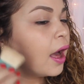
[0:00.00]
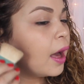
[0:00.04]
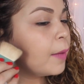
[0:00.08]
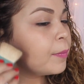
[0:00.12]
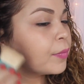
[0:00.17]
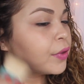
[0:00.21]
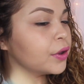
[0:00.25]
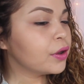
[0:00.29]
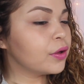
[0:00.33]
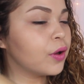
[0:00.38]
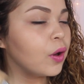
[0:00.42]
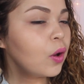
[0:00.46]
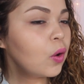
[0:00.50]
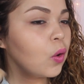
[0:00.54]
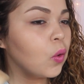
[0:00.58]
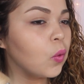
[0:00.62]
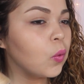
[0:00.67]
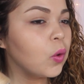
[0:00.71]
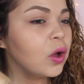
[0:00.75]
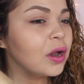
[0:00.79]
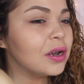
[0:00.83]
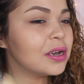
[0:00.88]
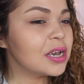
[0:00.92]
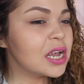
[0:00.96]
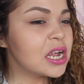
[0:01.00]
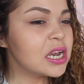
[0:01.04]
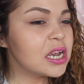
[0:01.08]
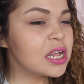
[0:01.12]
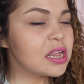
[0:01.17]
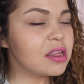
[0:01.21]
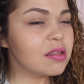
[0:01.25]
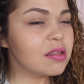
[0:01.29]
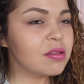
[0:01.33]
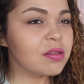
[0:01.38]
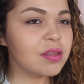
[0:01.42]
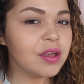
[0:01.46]
I'm going to go not
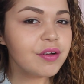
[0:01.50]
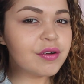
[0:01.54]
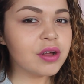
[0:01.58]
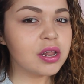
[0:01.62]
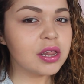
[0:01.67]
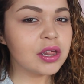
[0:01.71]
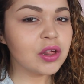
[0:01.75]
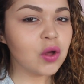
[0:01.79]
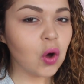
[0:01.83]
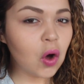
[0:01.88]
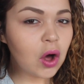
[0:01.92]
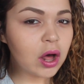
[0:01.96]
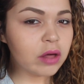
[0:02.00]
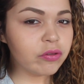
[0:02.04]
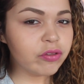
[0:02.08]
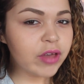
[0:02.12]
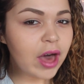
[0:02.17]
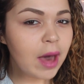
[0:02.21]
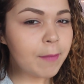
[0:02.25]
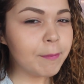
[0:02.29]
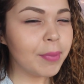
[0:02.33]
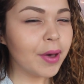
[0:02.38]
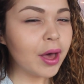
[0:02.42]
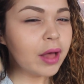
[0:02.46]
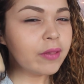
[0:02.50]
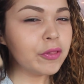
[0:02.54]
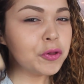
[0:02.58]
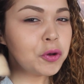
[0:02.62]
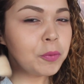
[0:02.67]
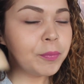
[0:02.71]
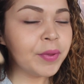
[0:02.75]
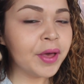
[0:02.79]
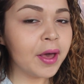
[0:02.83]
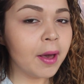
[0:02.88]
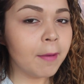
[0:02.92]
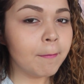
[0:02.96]
necessarily on that, but a
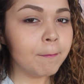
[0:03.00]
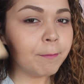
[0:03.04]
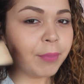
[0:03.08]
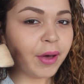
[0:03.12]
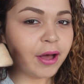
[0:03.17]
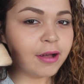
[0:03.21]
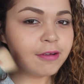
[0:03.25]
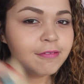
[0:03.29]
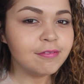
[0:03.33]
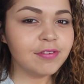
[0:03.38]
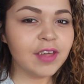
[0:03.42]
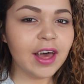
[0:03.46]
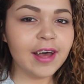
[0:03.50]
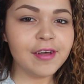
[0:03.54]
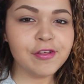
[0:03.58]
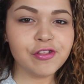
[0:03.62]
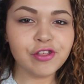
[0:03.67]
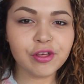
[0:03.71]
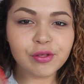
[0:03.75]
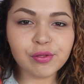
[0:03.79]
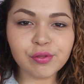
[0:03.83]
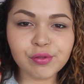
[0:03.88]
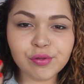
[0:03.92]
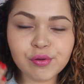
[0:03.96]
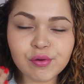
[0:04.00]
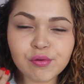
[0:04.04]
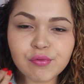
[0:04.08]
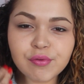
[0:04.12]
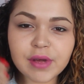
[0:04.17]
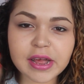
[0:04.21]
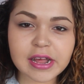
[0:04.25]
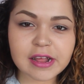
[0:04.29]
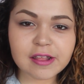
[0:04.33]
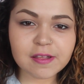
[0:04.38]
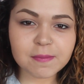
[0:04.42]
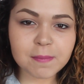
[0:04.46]
little bit above that, just to
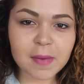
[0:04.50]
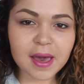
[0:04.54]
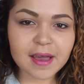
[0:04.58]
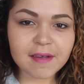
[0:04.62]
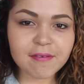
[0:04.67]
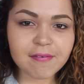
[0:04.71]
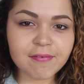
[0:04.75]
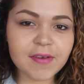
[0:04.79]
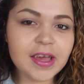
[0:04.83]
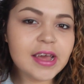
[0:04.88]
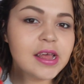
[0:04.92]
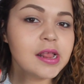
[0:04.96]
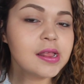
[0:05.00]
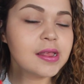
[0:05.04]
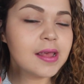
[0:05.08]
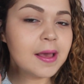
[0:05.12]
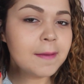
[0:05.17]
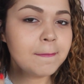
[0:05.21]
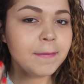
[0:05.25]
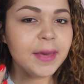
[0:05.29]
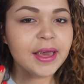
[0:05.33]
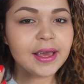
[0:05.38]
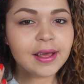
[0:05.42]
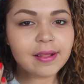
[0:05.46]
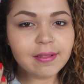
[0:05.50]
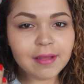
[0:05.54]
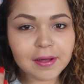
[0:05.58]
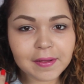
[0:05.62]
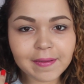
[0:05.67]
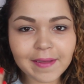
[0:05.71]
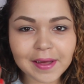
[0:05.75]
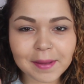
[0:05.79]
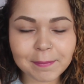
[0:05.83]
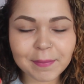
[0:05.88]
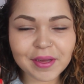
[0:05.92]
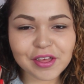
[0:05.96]
raise my face and make it
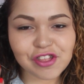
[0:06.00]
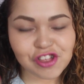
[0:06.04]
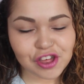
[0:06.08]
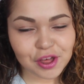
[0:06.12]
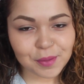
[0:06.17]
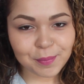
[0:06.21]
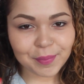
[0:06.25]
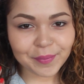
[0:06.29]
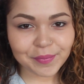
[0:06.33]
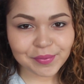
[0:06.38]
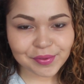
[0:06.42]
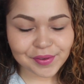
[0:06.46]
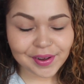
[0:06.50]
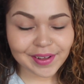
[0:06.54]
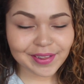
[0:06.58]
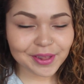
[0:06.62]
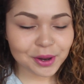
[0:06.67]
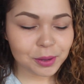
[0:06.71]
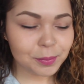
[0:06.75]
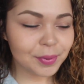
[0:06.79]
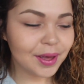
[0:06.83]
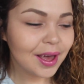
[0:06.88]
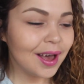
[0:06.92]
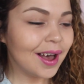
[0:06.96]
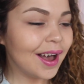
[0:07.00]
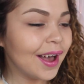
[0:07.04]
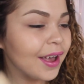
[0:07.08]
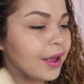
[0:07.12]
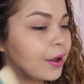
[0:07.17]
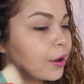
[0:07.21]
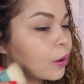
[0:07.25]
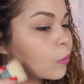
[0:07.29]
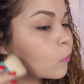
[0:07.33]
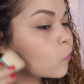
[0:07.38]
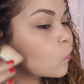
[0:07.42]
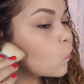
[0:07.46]
look like my cheekbones are a little bit
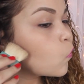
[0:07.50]
higher.